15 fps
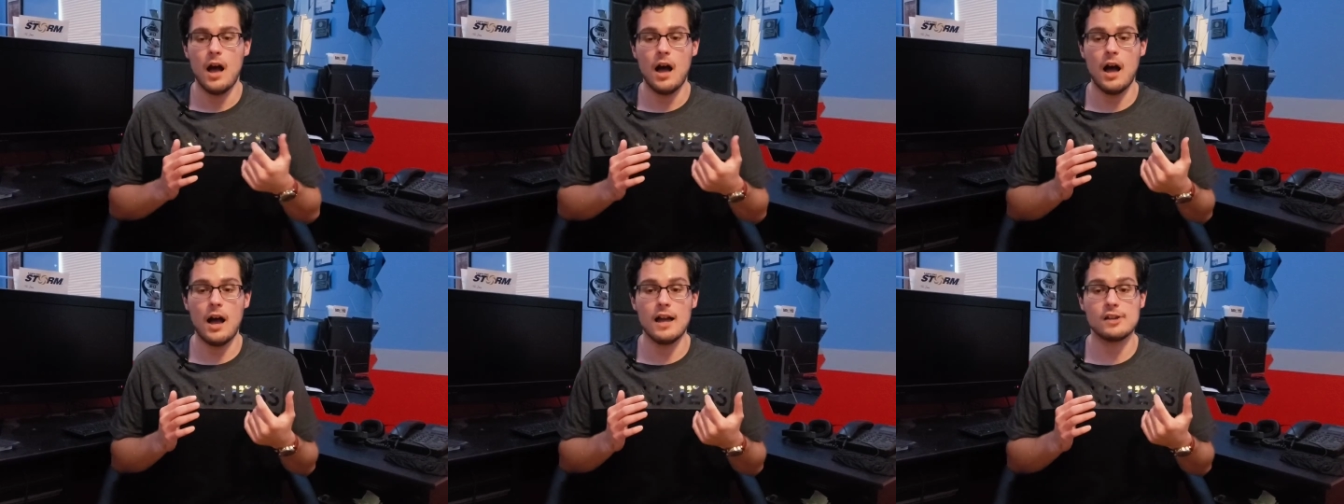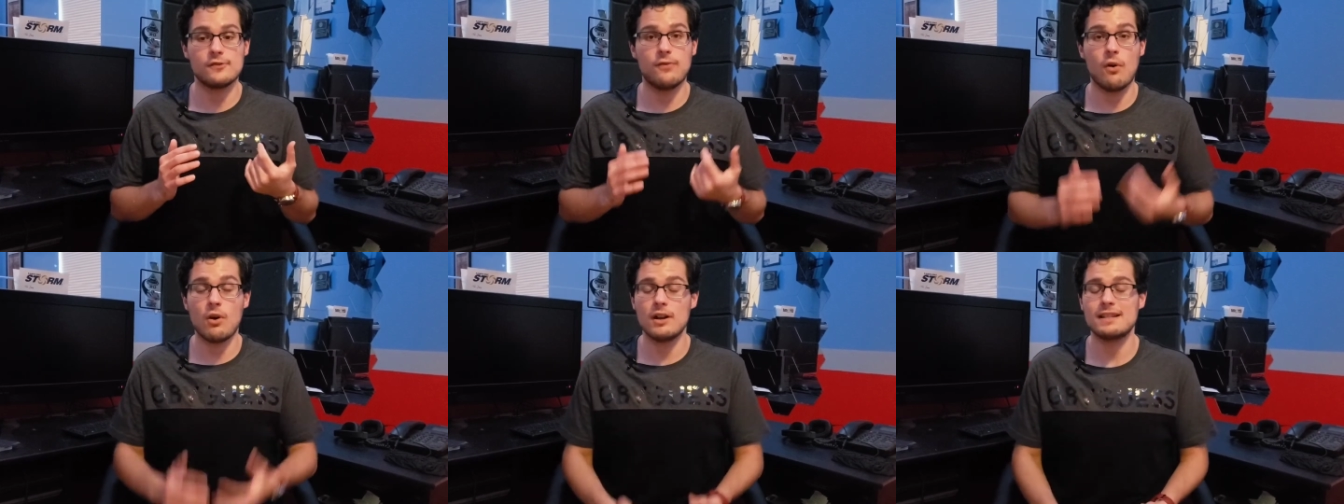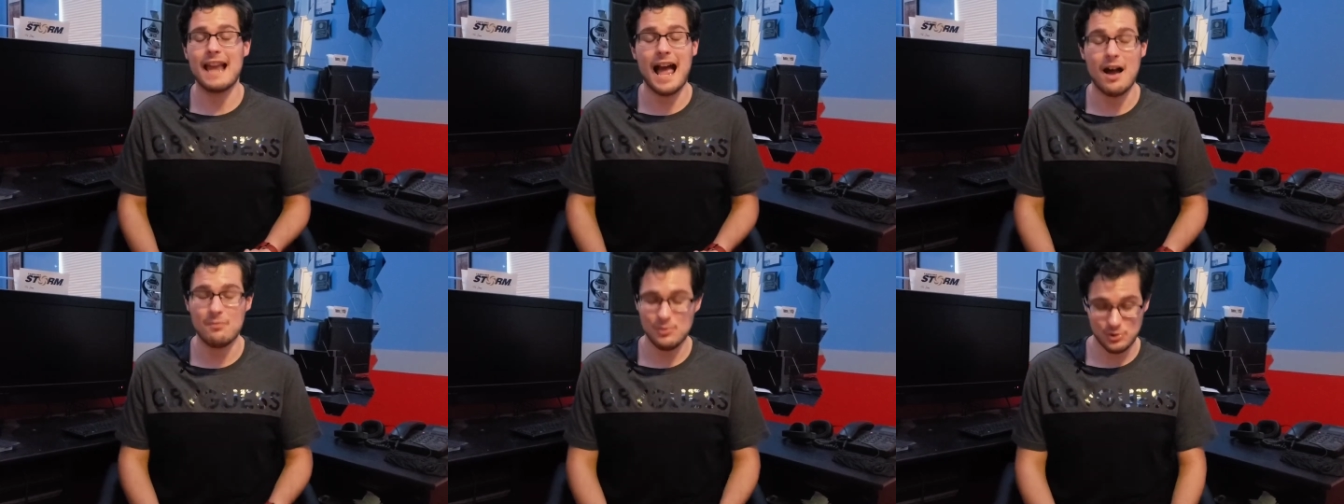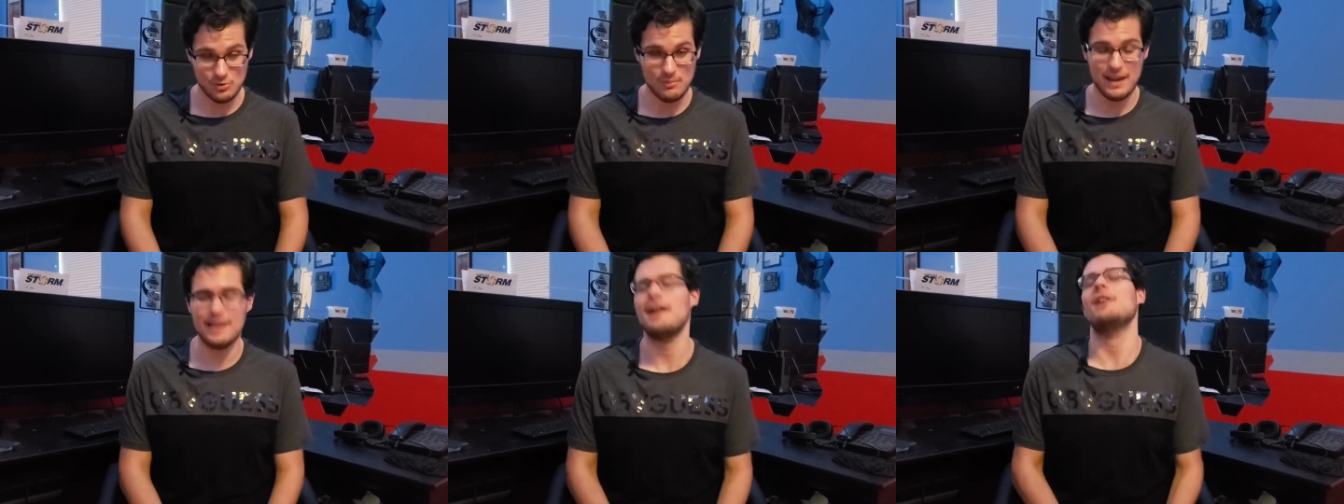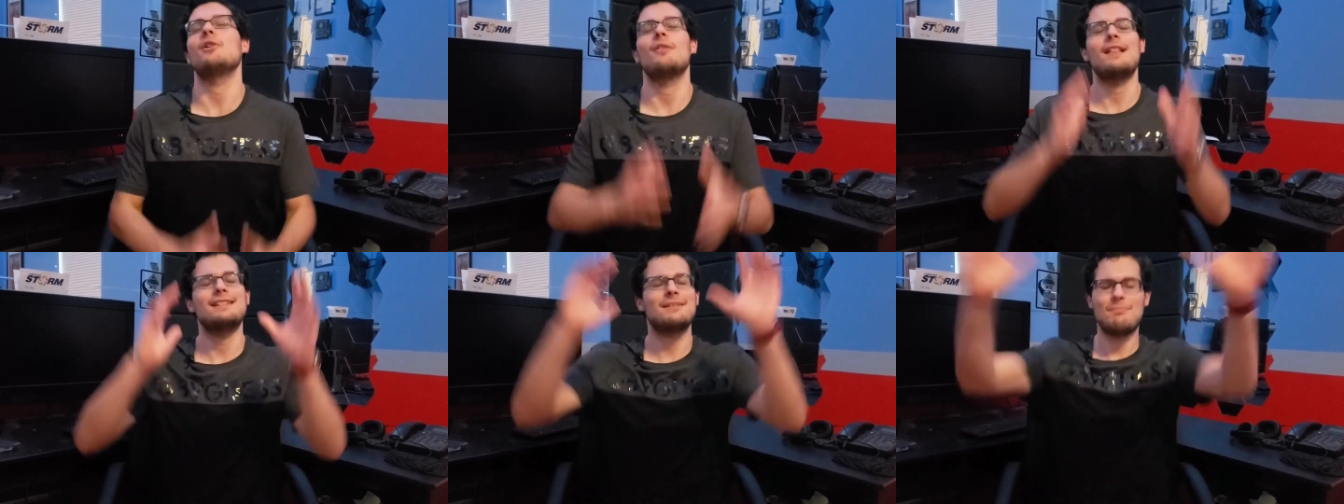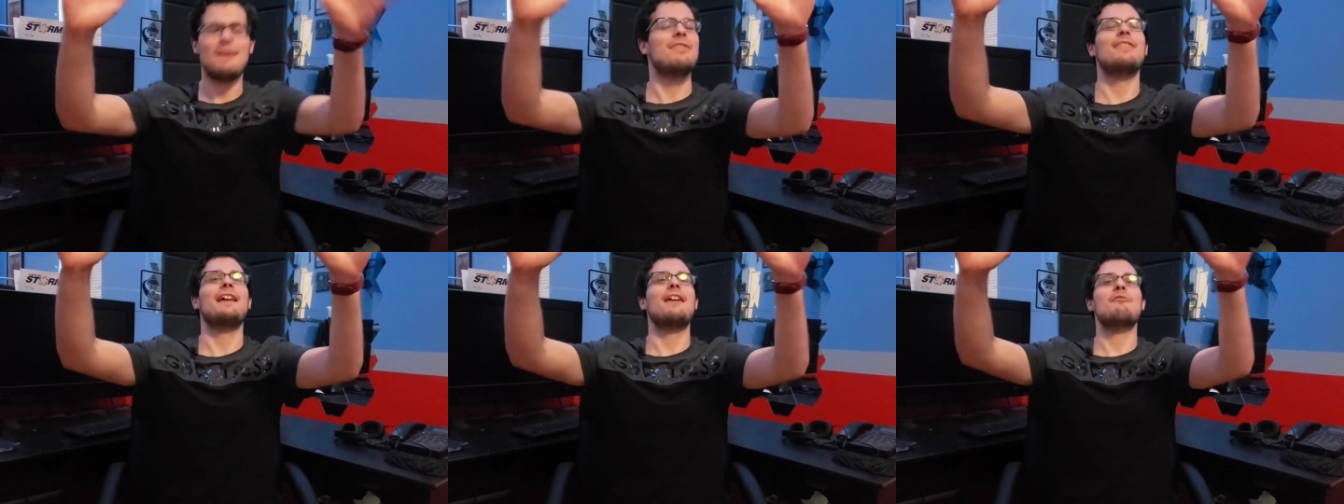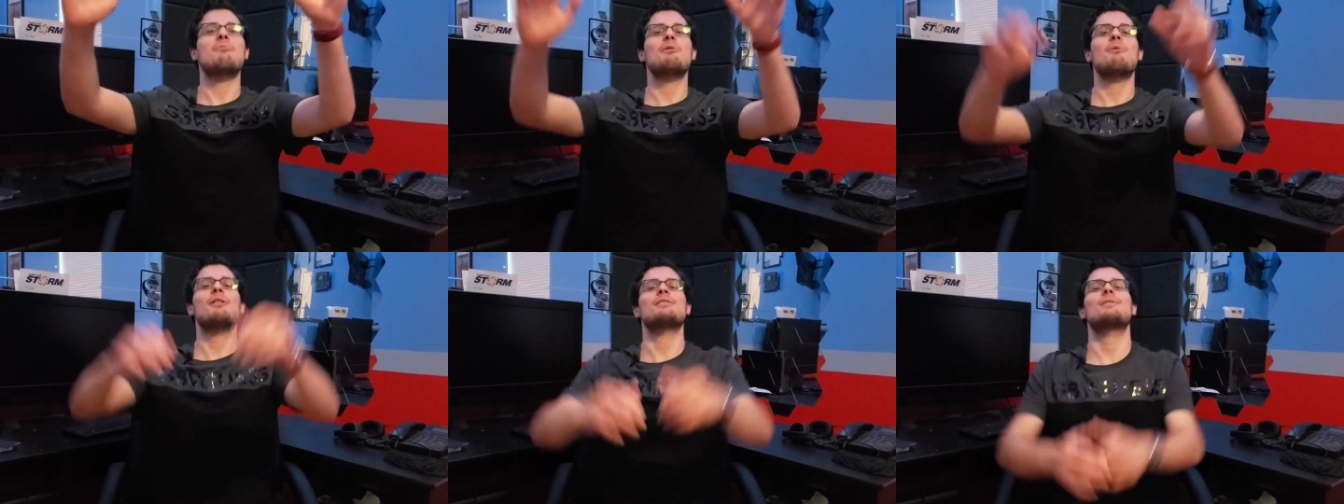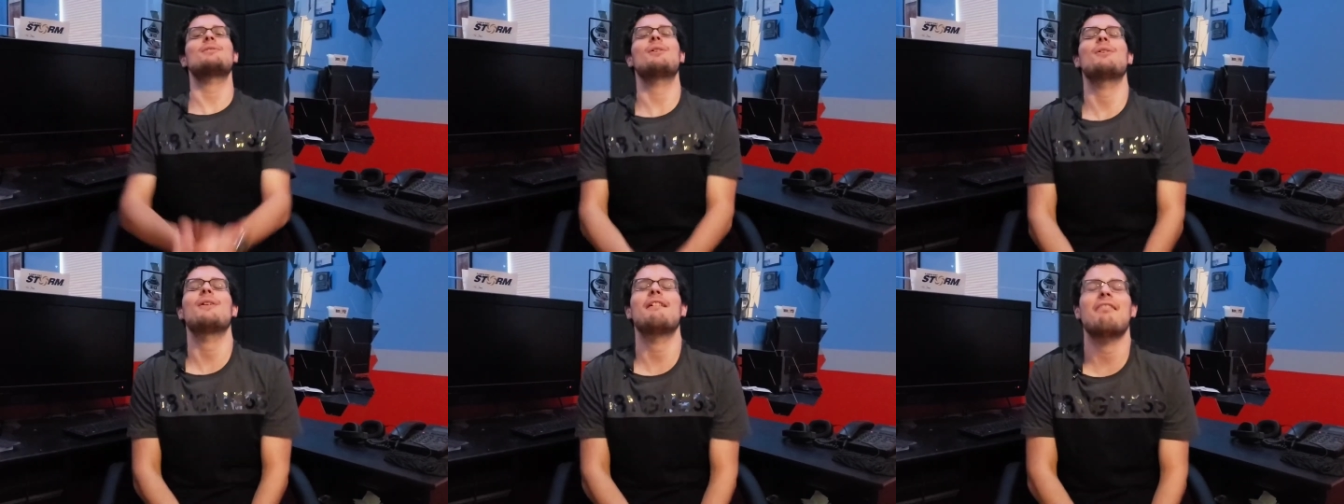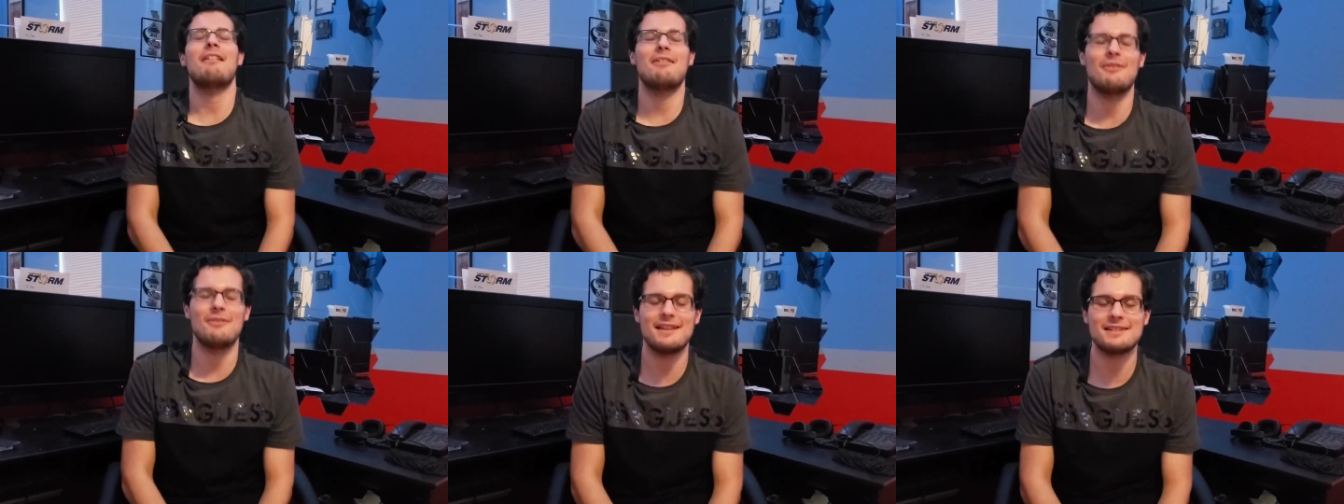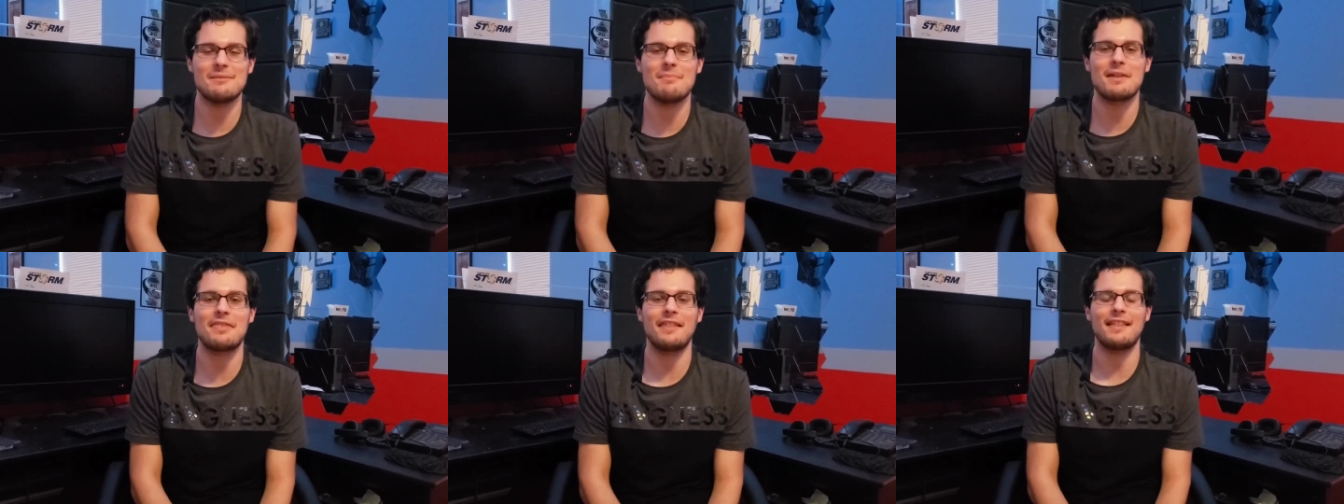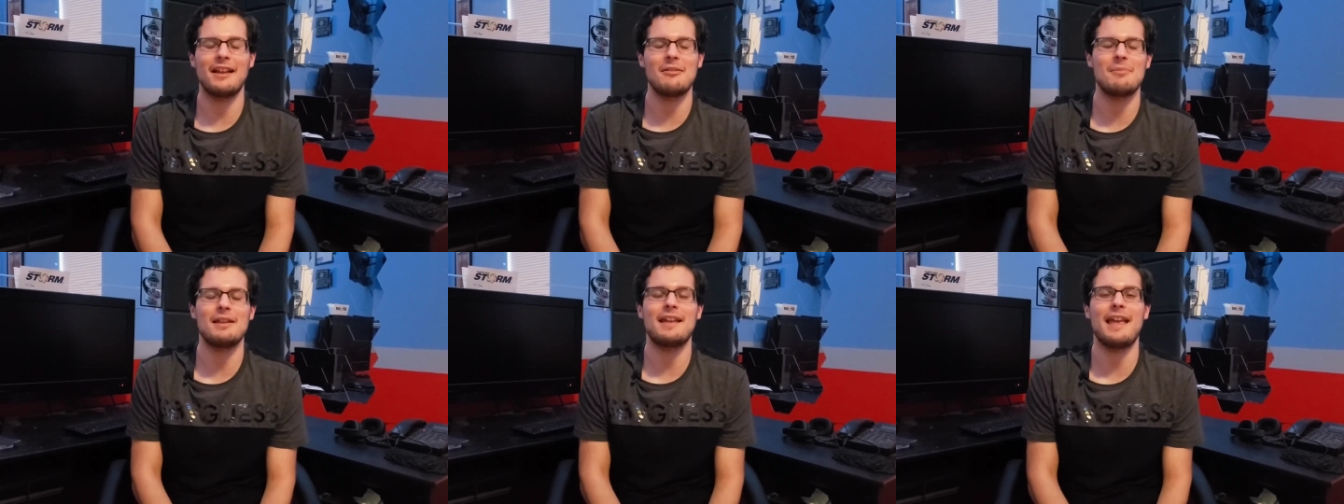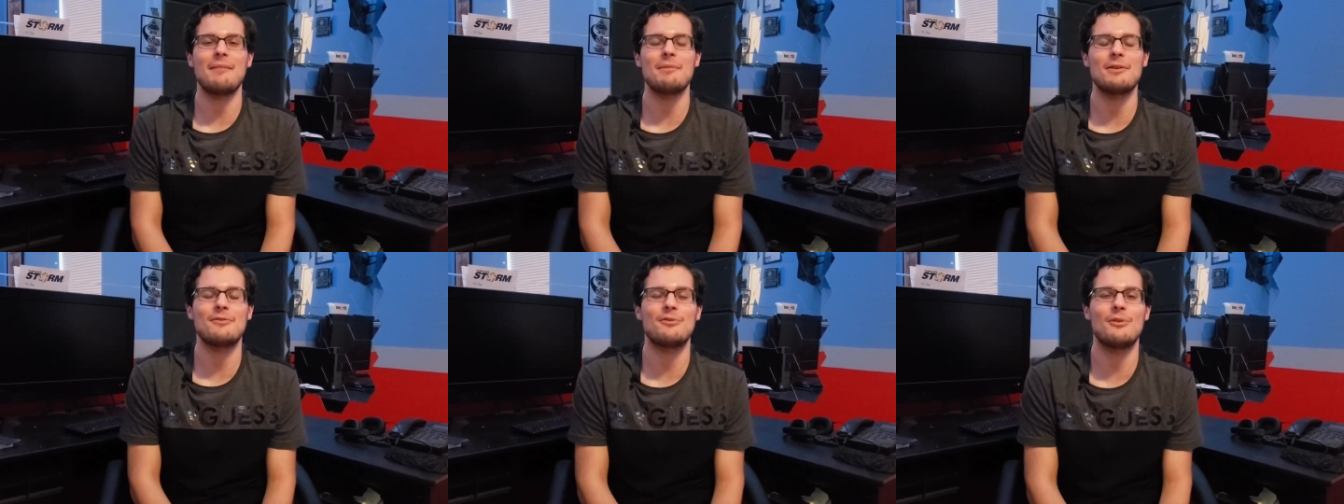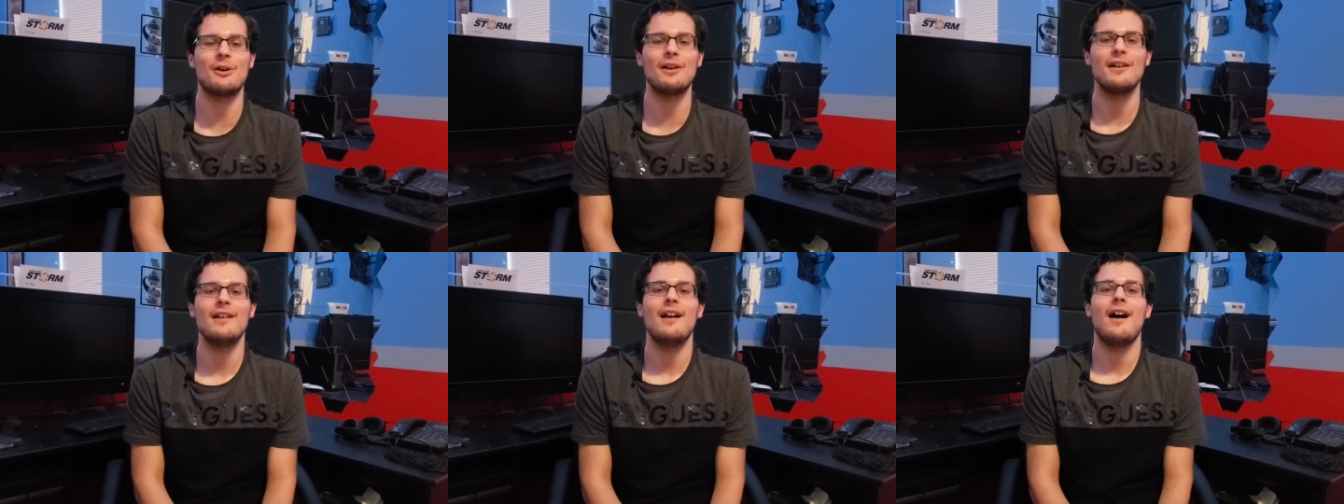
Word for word: Uh, as far as how much you make, I know that's the big thing everybody wants to know. I know that's the big thing everybody came here for.